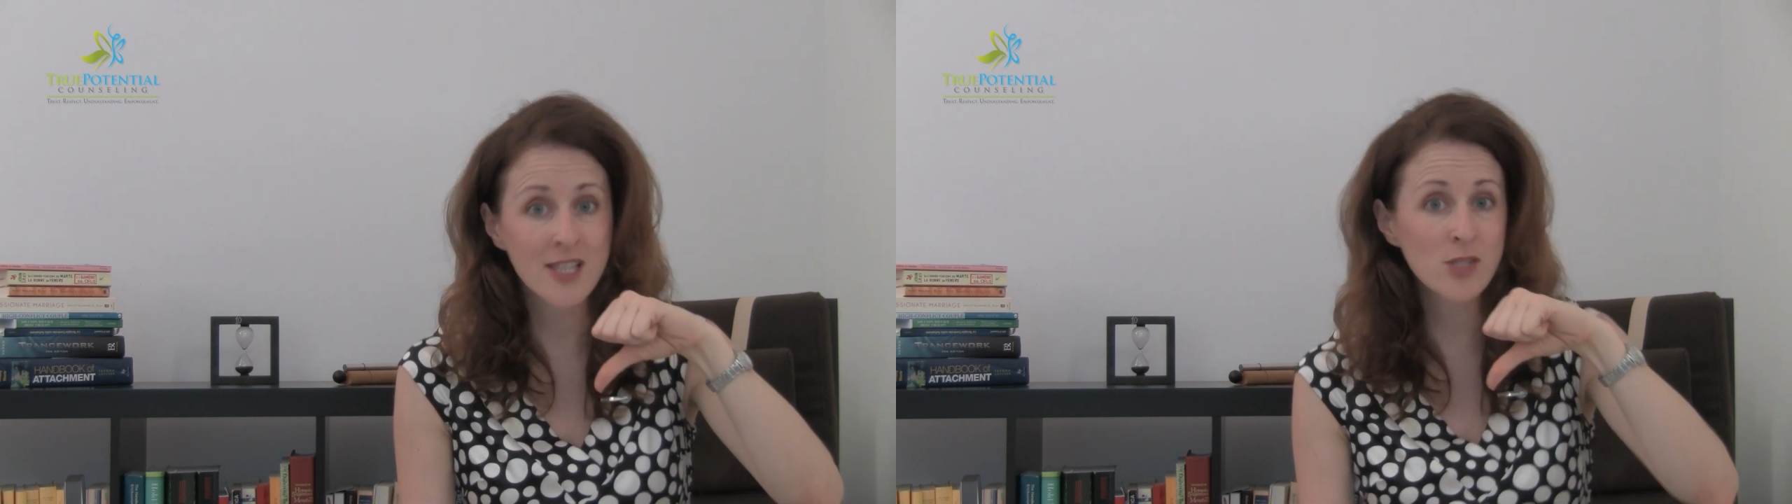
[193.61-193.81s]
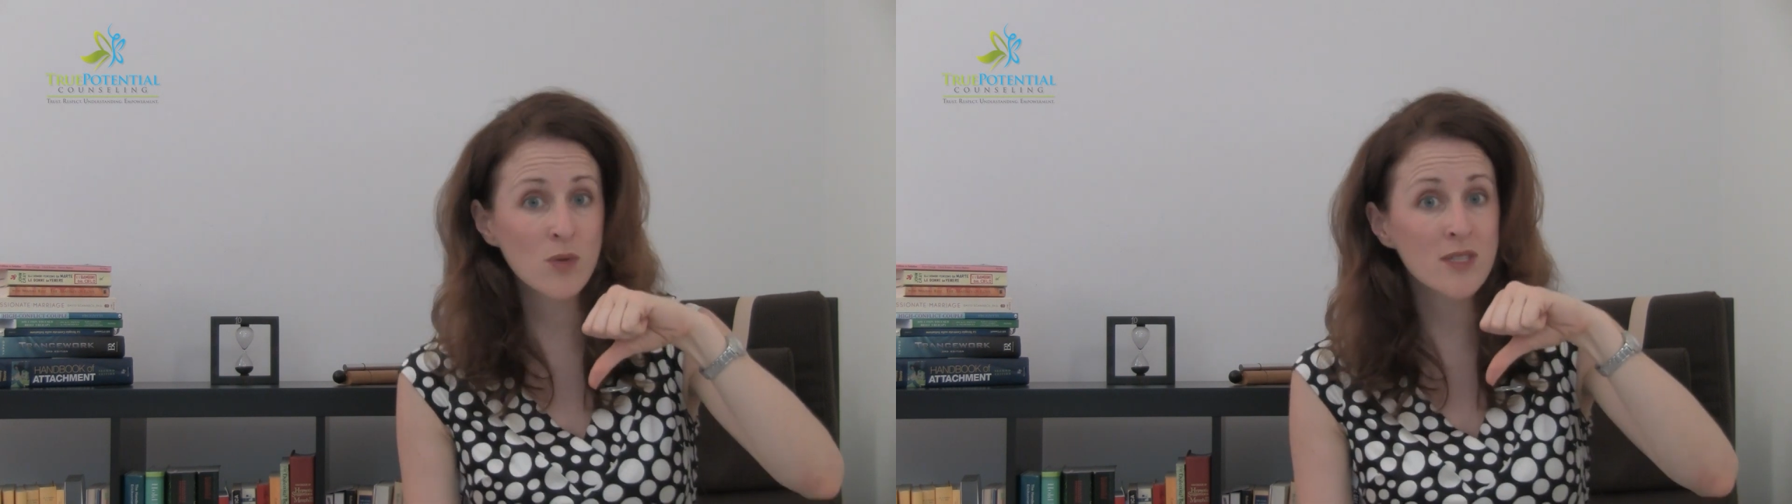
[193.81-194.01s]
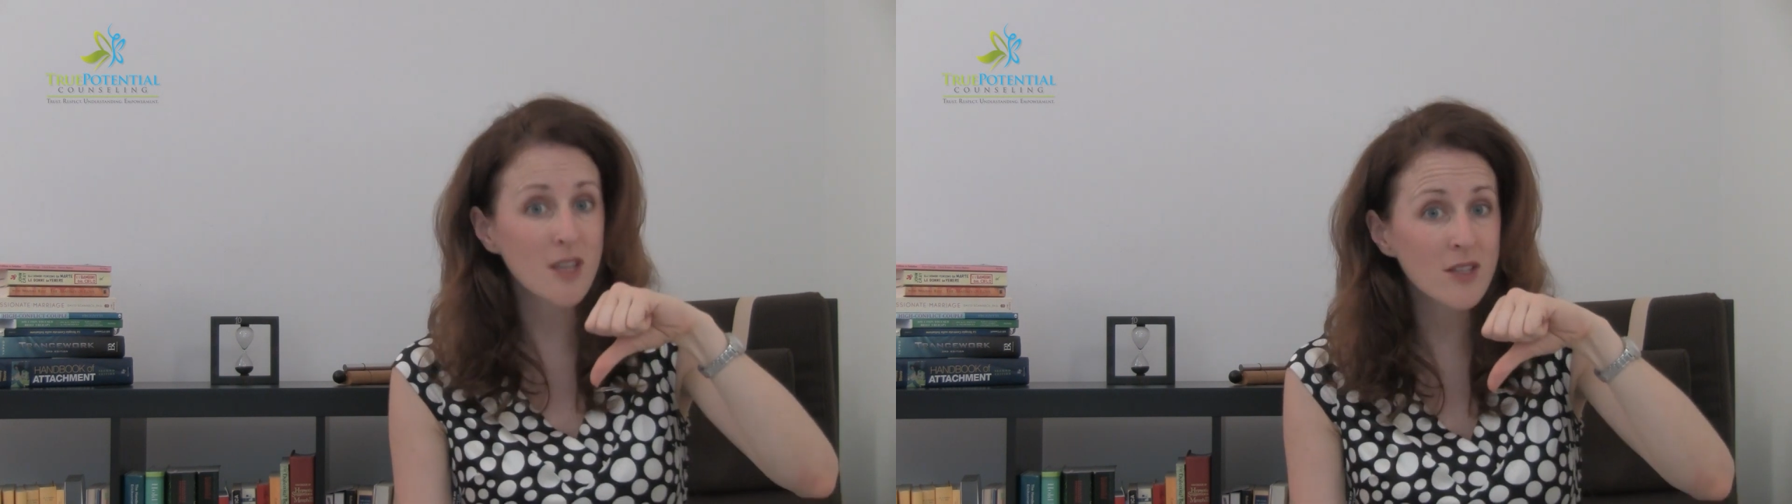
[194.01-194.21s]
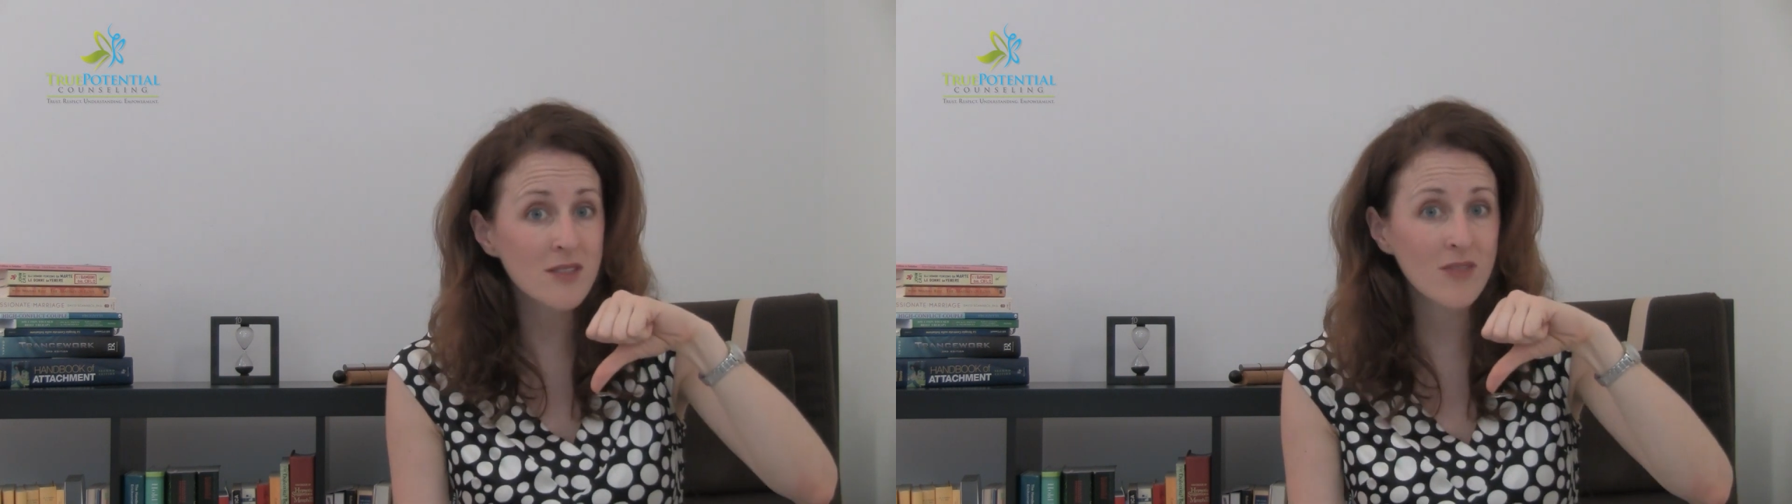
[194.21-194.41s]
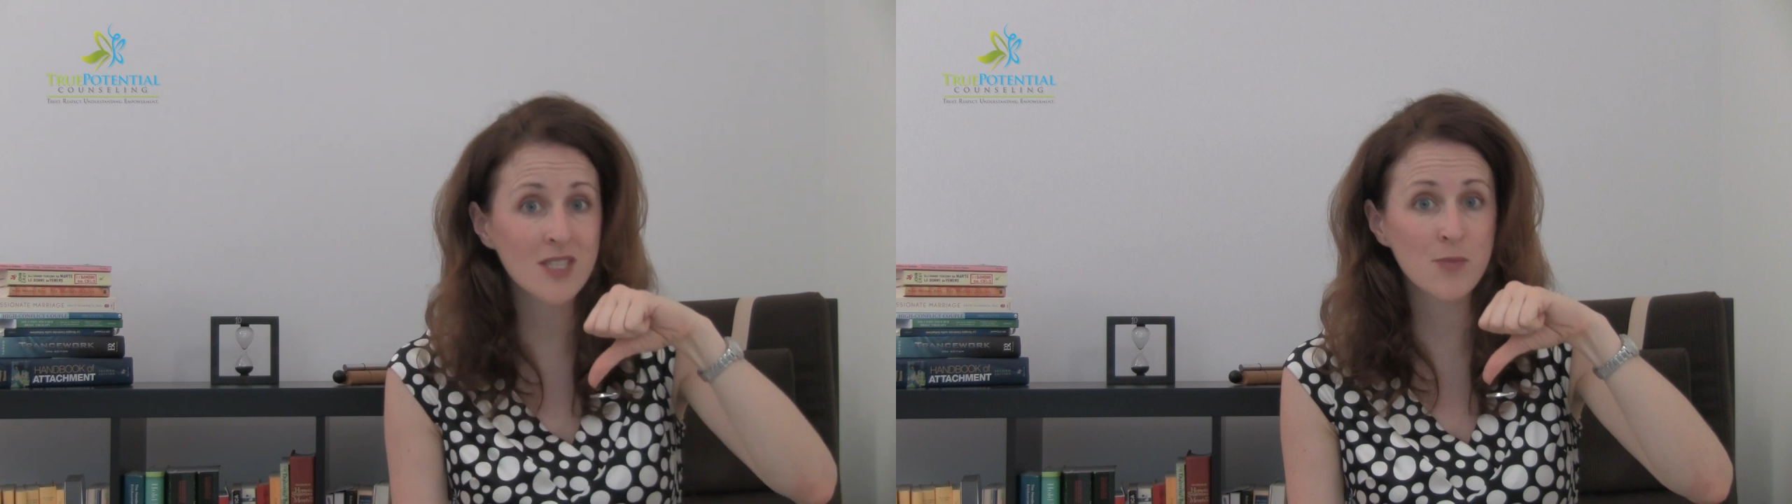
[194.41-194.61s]
as a result
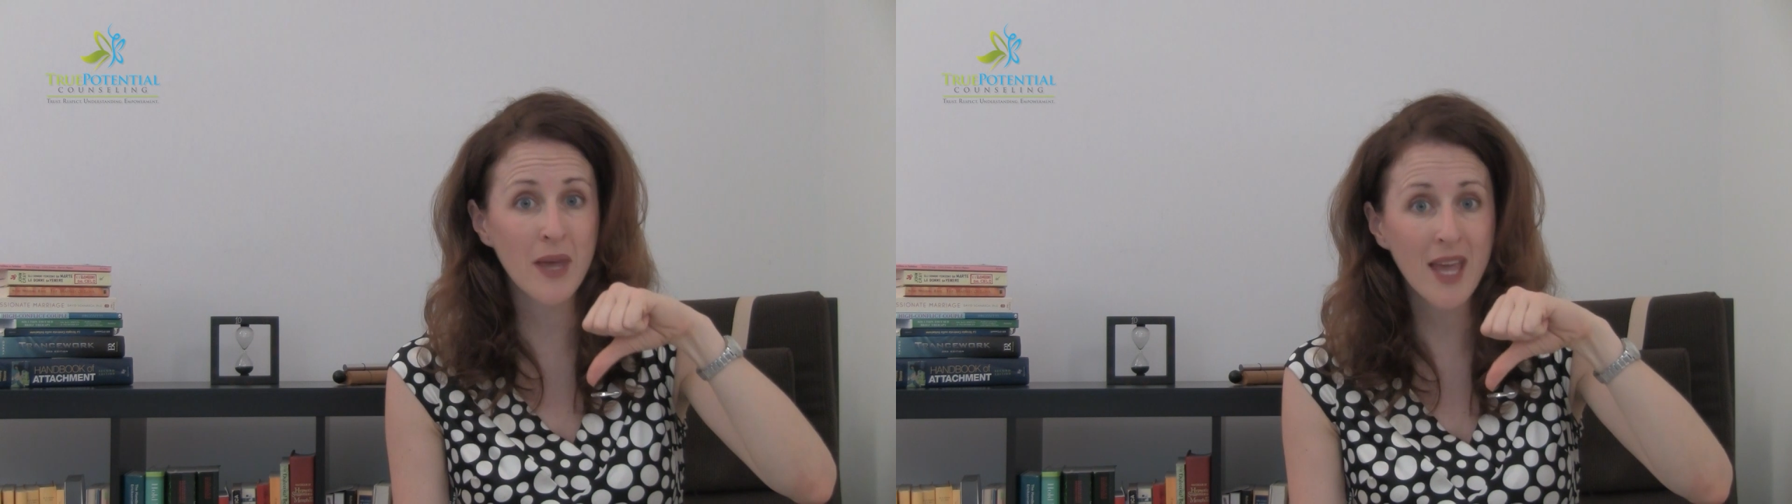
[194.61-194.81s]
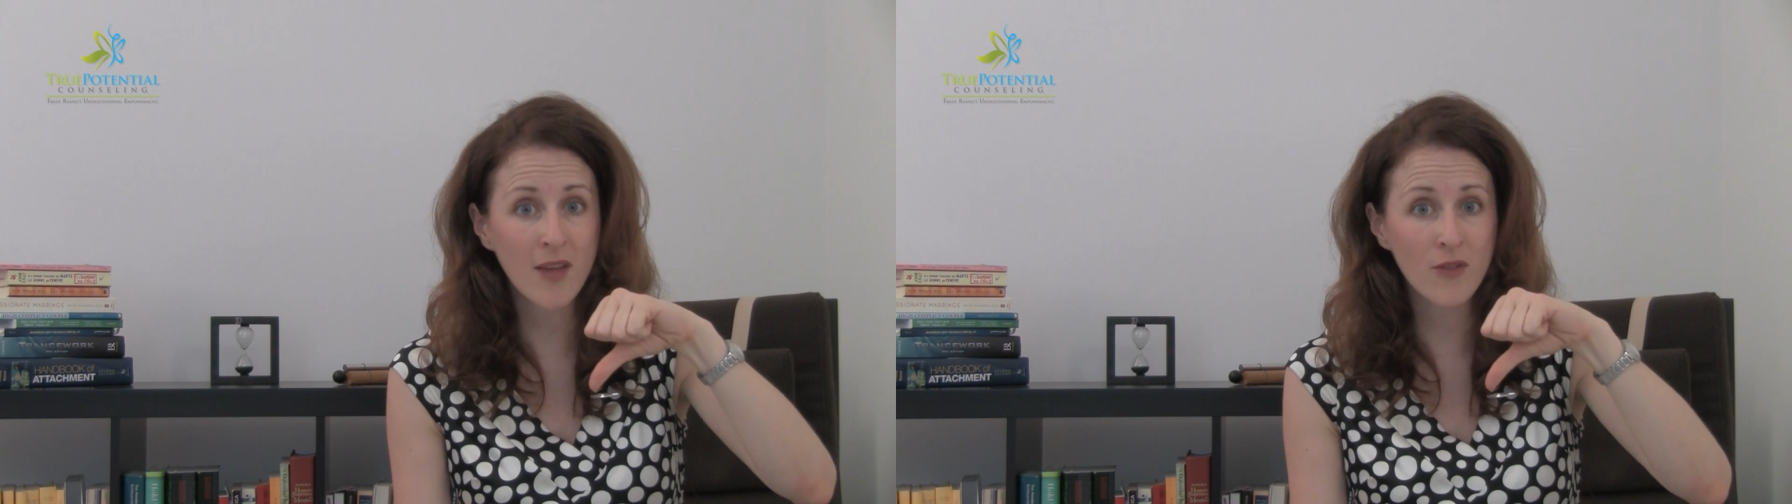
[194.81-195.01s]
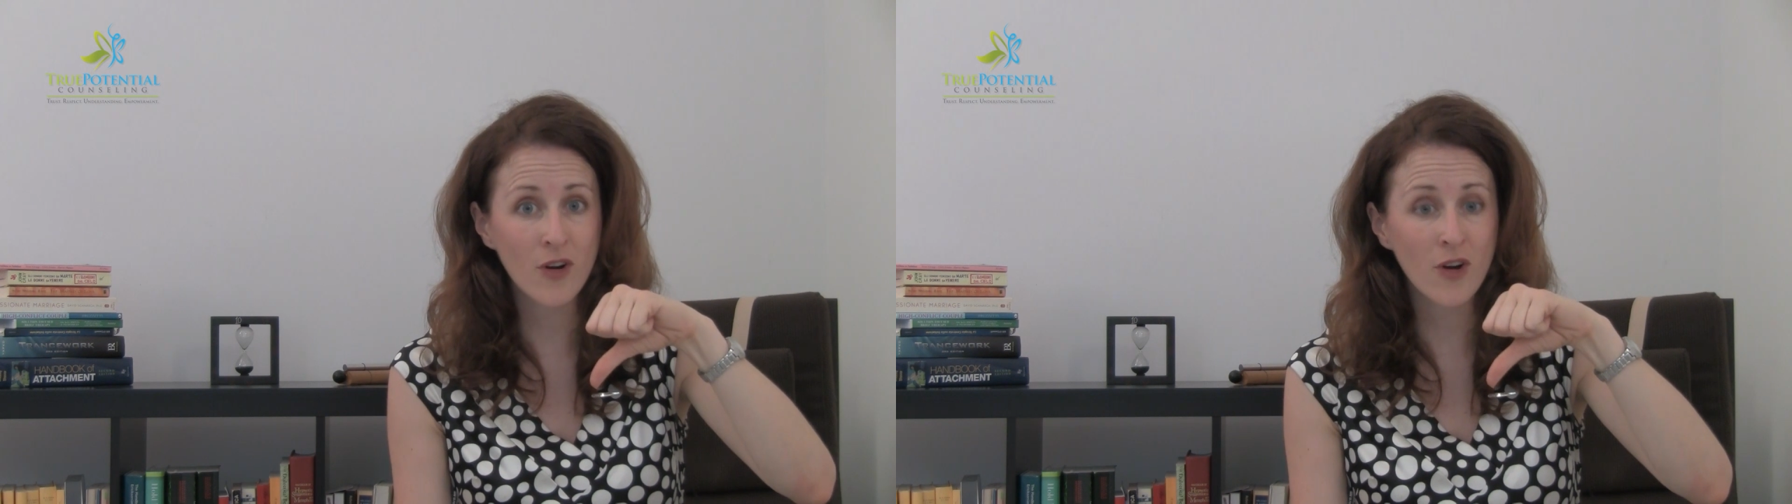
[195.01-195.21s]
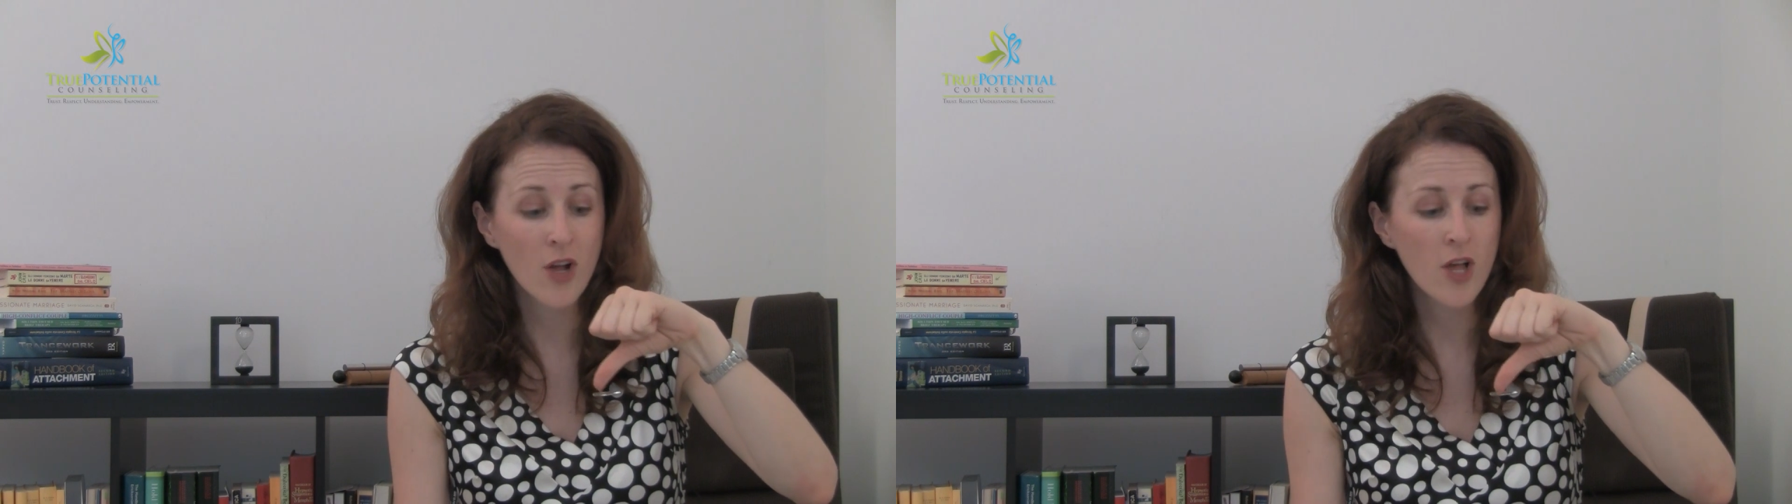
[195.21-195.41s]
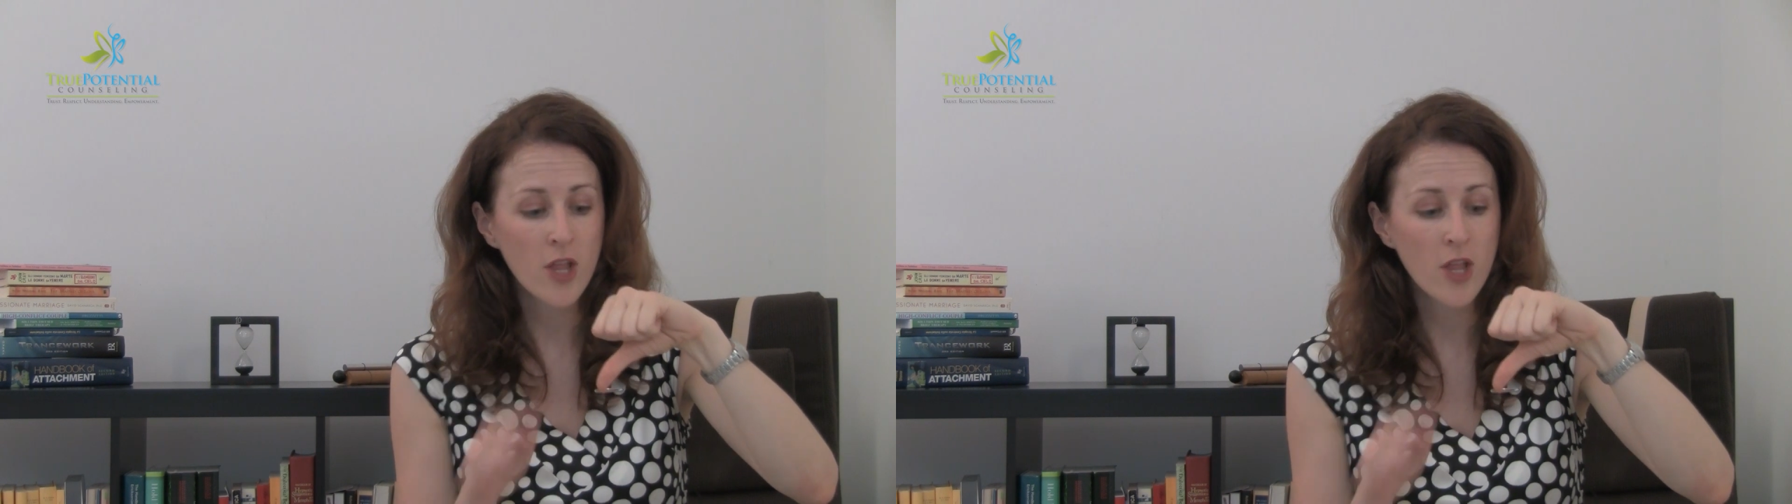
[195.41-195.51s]
of this behavior,